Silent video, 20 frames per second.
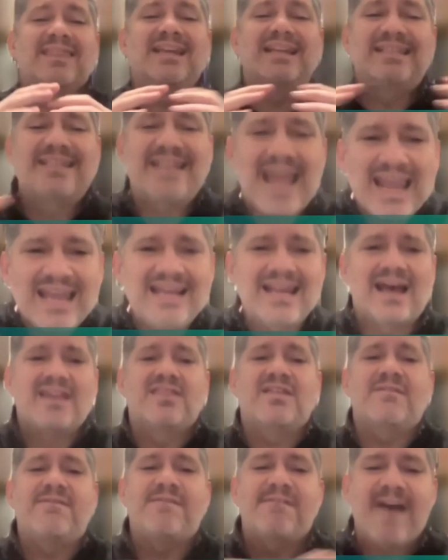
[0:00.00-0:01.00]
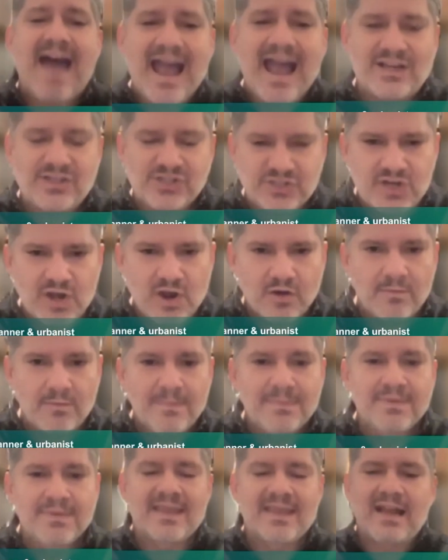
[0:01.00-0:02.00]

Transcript: the data, the facts show